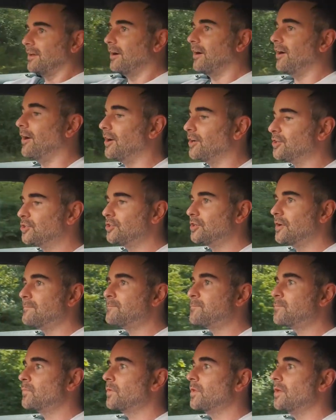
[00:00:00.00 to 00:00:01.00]
gosh!
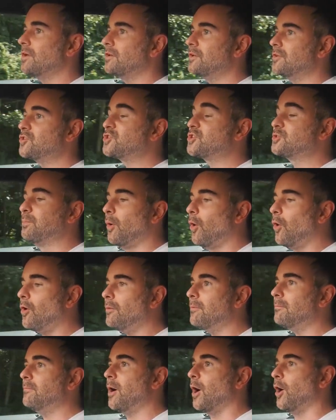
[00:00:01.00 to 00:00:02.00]

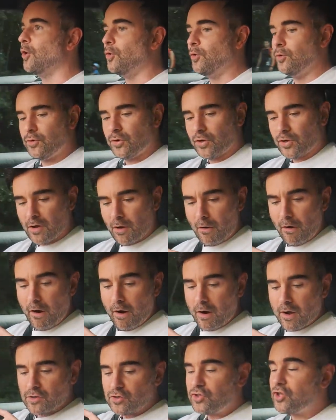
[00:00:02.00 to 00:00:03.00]
Sport mode
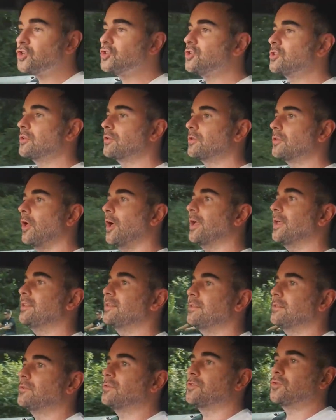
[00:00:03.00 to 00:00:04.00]
just
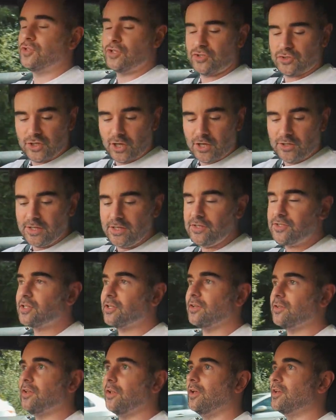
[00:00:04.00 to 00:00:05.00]
turned into
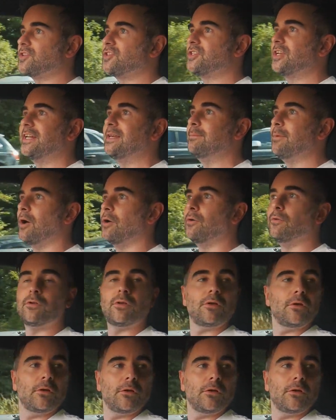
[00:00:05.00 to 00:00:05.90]
like silly mode.